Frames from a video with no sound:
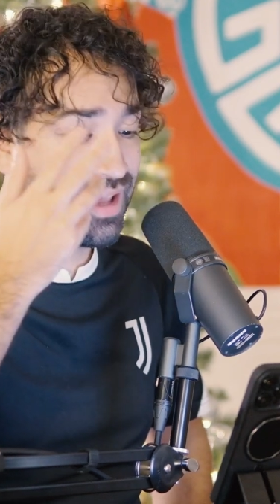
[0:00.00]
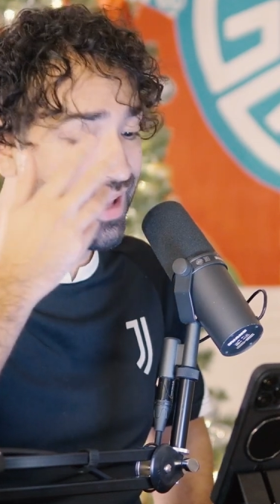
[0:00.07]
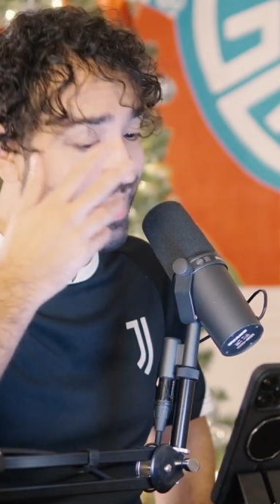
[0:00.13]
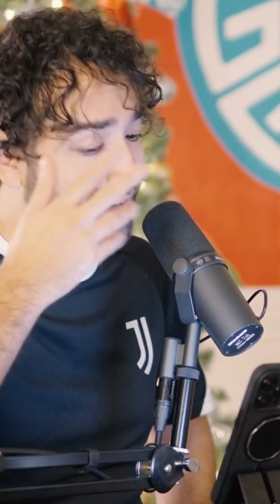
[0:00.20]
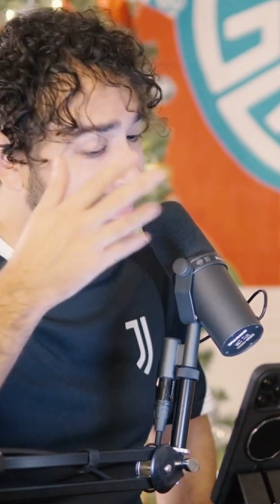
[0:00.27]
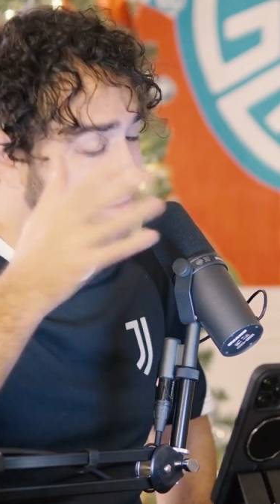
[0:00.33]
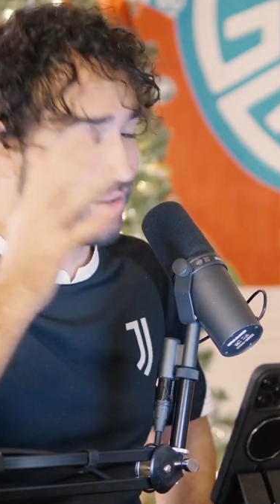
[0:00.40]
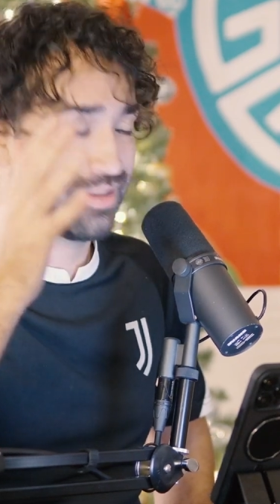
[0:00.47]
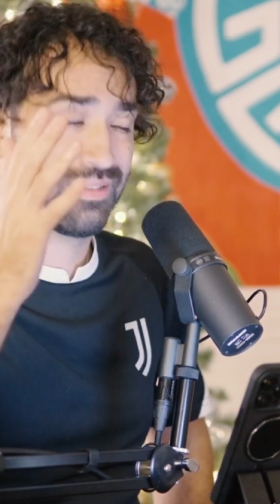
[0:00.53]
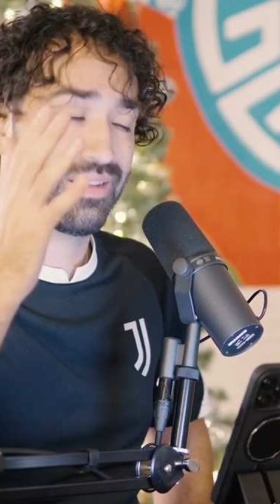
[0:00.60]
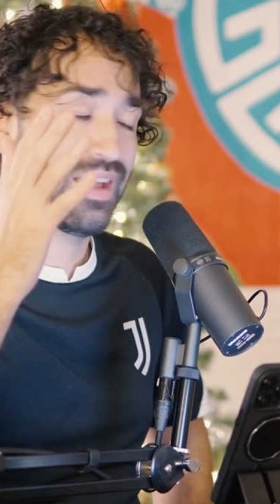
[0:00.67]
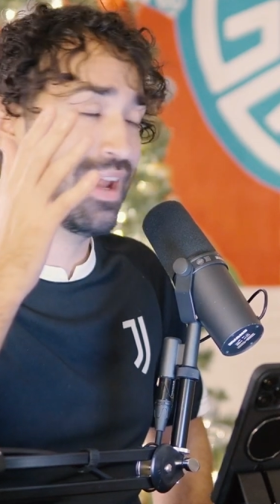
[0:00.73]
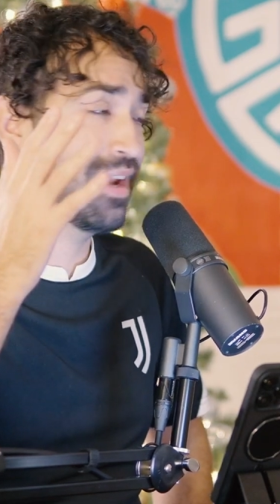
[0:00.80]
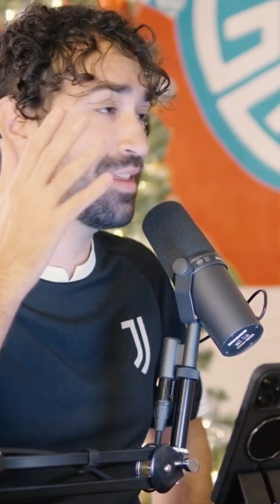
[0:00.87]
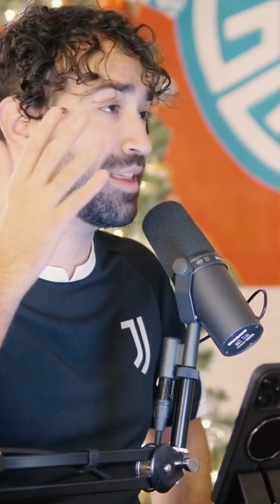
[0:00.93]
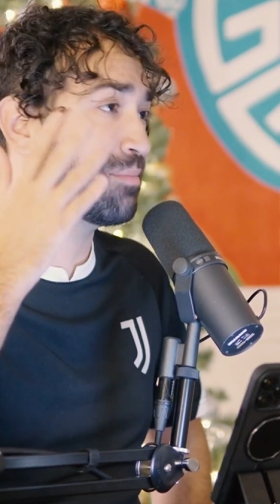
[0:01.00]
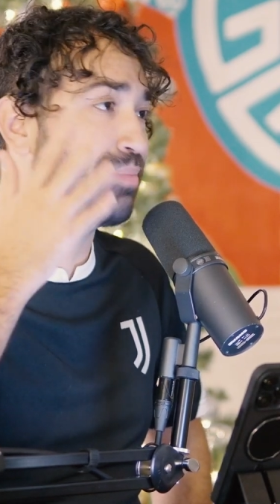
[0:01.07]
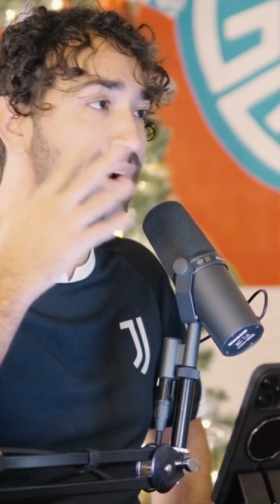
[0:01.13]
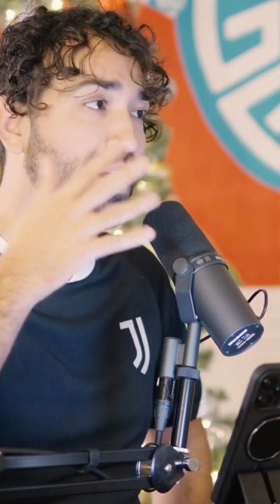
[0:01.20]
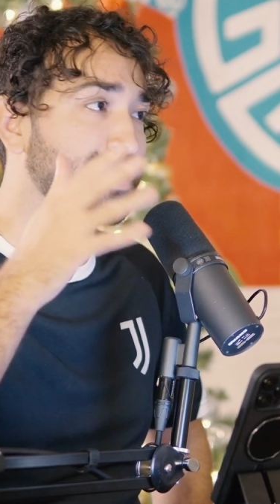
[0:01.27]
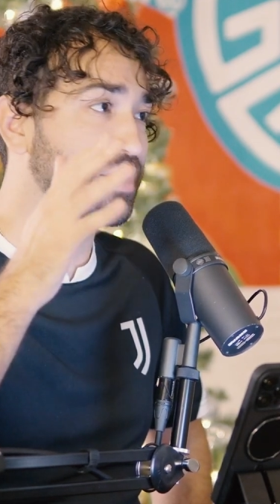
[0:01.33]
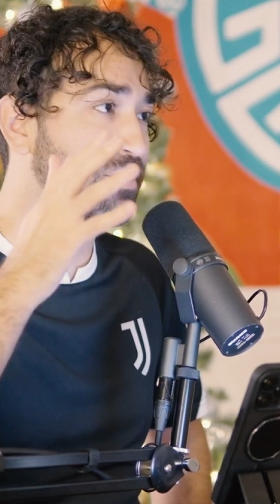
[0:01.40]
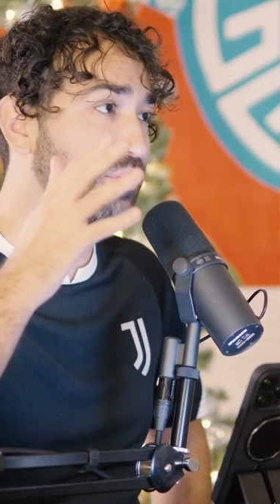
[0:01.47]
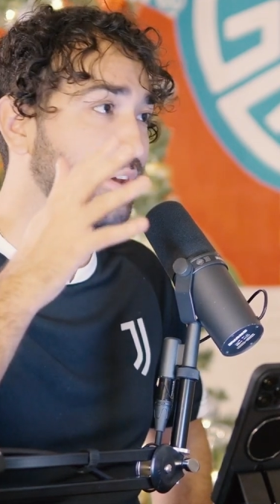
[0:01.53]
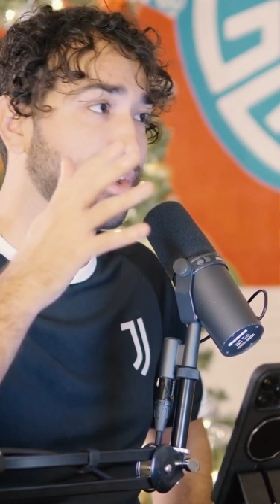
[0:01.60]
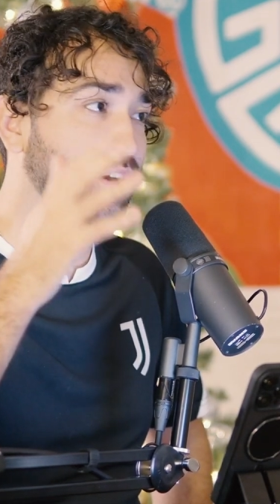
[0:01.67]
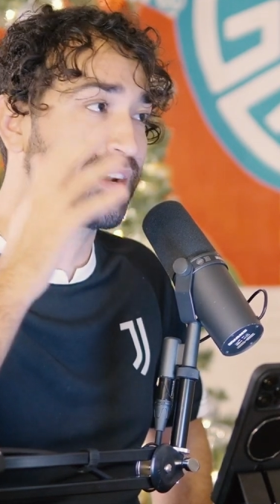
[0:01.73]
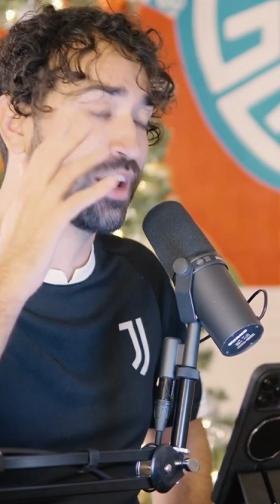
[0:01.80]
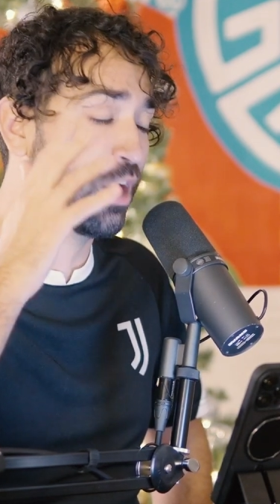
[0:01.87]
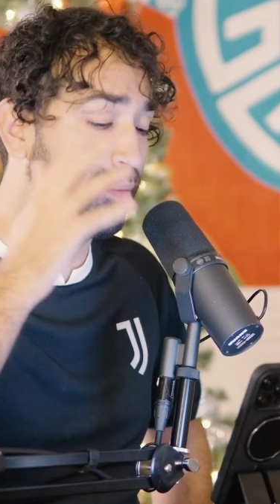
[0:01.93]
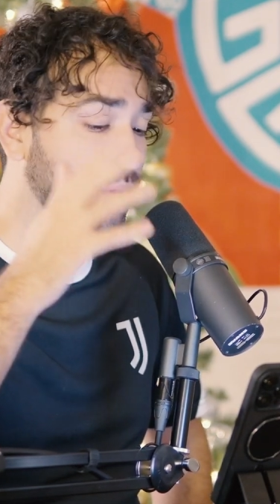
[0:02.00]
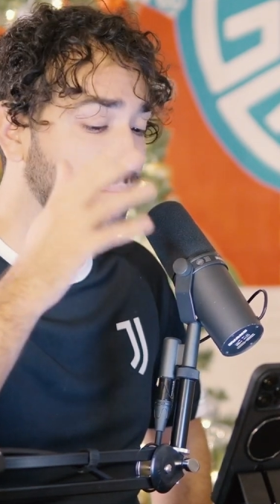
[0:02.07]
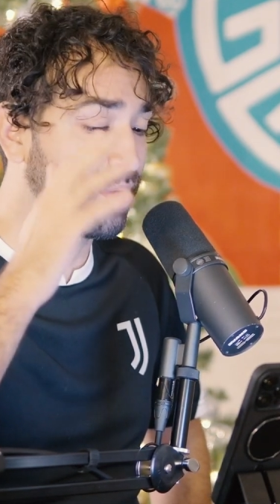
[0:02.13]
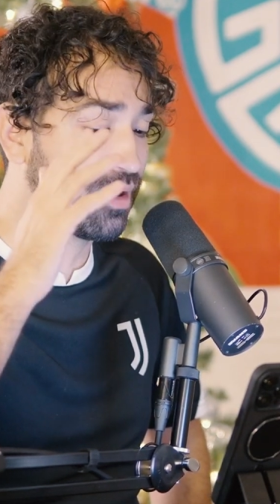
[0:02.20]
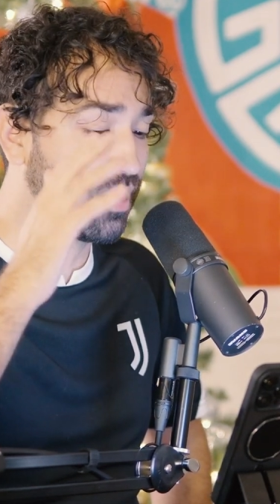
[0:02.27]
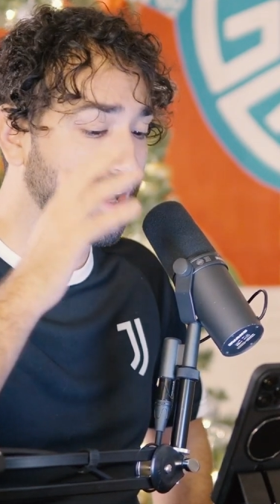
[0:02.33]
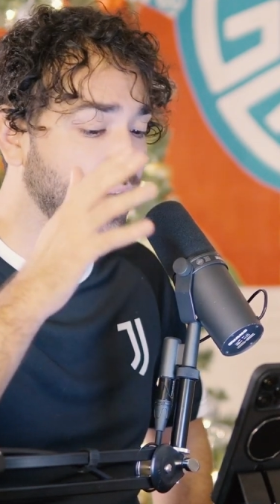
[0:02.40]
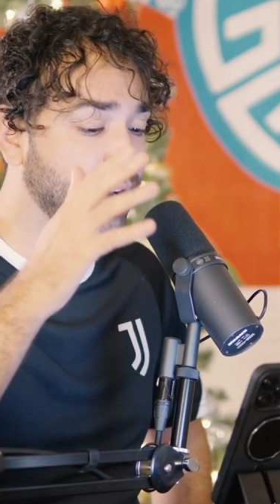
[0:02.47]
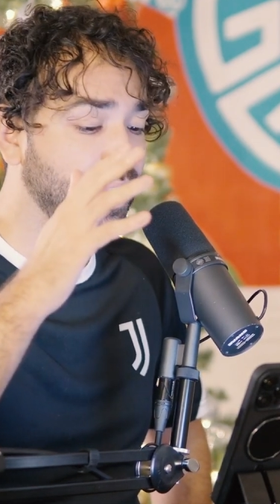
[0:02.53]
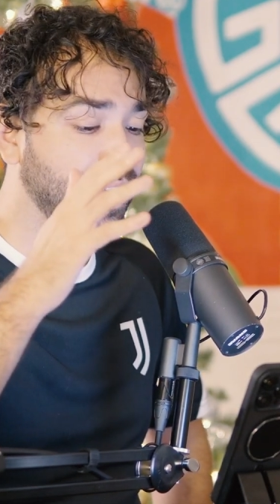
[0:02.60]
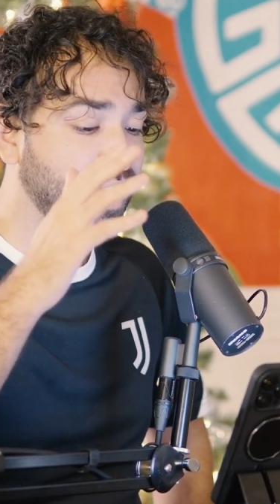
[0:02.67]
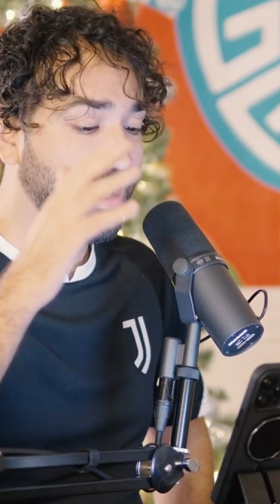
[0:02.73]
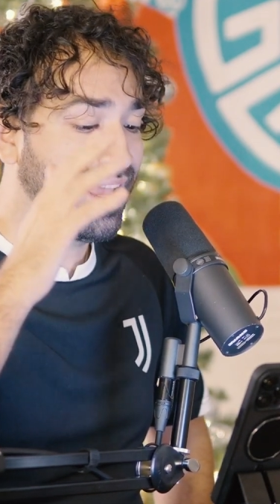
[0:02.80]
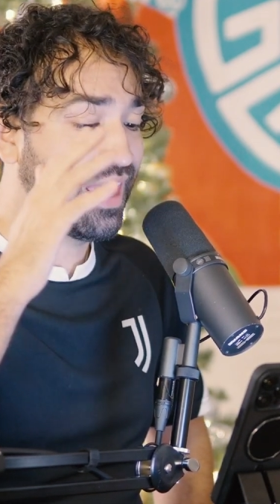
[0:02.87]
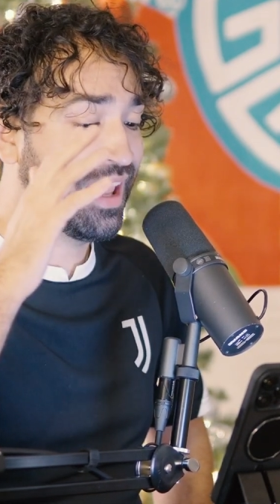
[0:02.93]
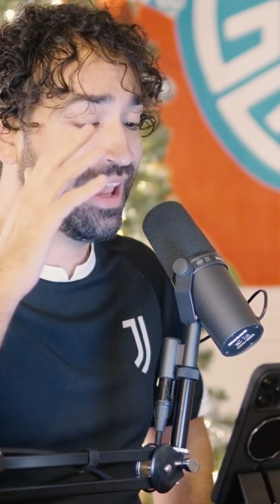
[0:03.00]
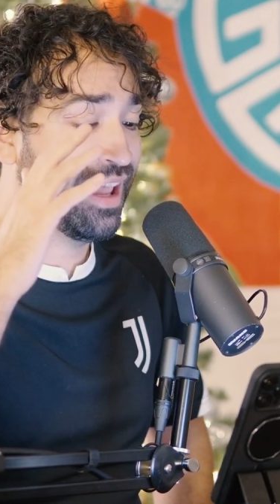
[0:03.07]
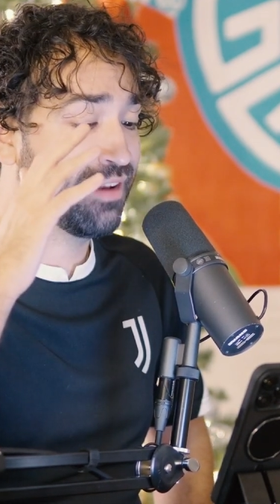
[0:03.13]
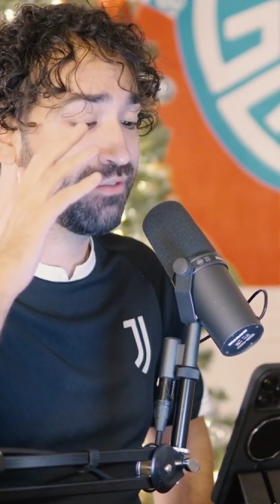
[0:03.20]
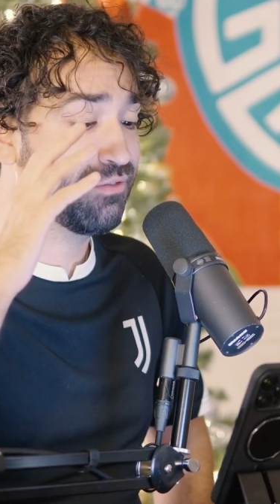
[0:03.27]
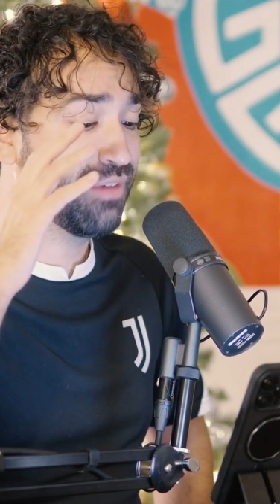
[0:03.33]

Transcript: anything positive there could help them a lot. And